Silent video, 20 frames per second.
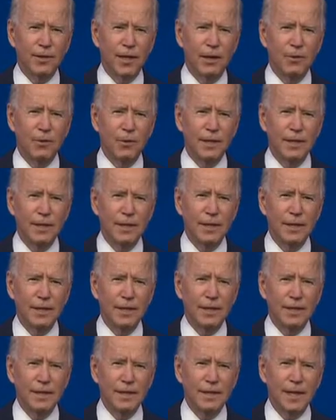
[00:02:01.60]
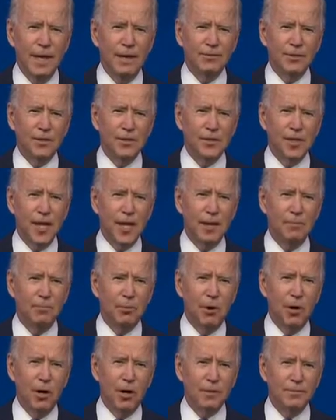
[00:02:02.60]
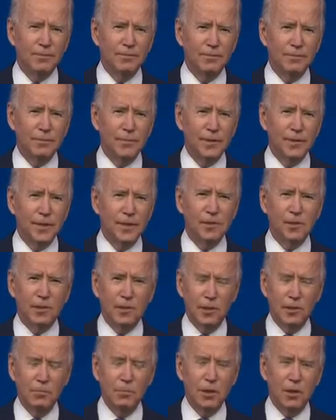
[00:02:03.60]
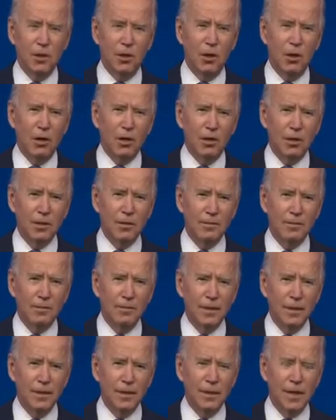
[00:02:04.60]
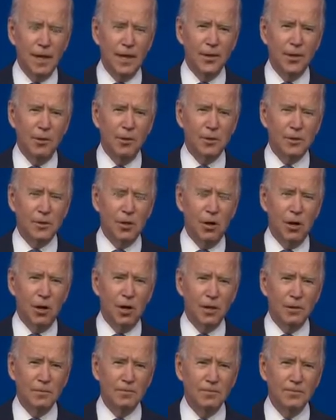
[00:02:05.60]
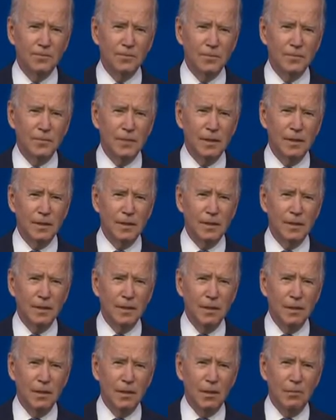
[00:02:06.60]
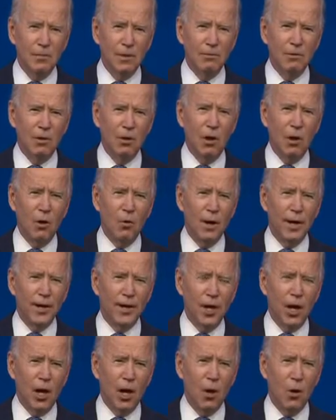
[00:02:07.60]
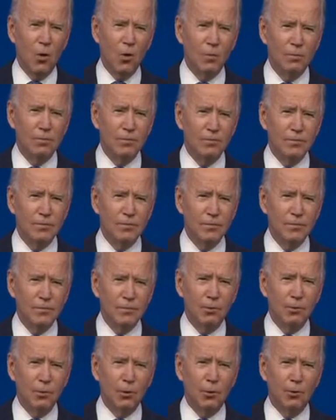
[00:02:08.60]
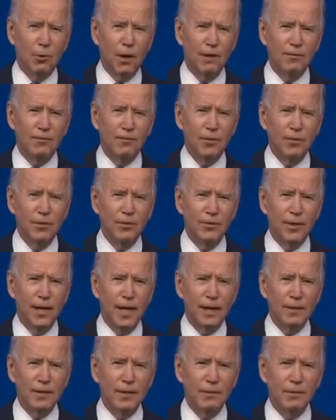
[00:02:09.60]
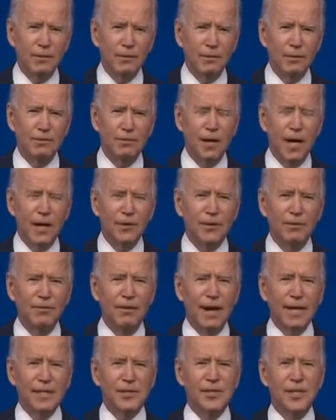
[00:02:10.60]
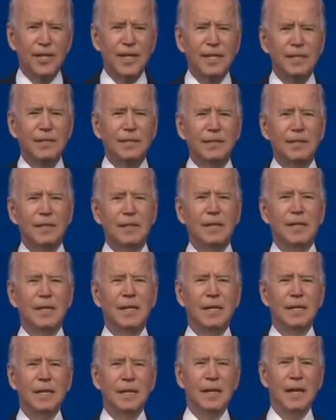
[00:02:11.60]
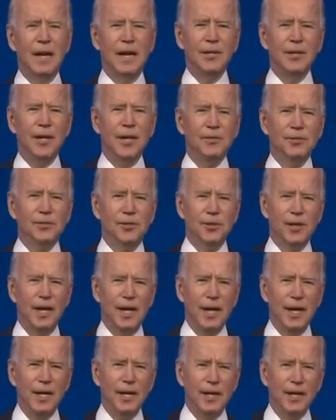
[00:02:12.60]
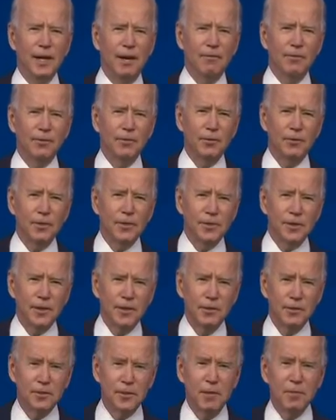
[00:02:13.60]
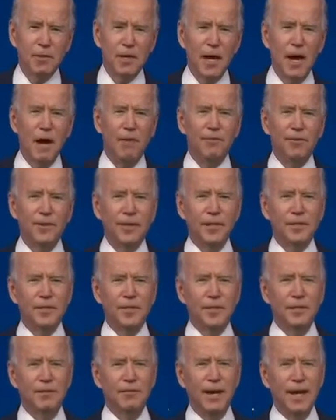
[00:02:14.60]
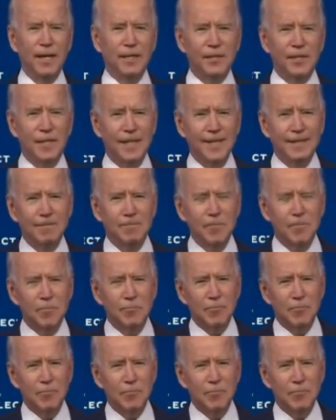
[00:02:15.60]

that we have to stay apart just a little bit longer. I know it's hard. We have a long way to go, but we're grateful that we've got the vaccine. And yesterday, in an effort to instill some confidence in the vaccine,